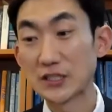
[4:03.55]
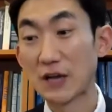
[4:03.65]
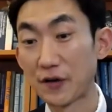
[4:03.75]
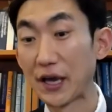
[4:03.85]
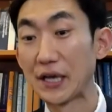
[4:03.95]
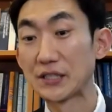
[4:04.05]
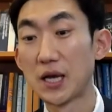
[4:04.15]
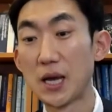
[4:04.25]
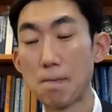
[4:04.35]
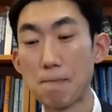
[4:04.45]
FAA's
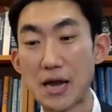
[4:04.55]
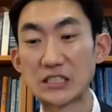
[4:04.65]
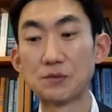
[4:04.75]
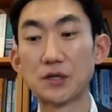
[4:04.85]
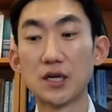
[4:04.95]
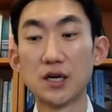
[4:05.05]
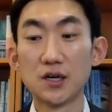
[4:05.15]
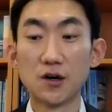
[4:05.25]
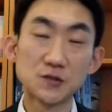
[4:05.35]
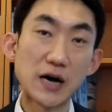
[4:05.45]
Management
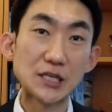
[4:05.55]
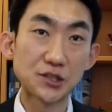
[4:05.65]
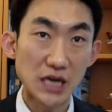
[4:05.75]
Advisory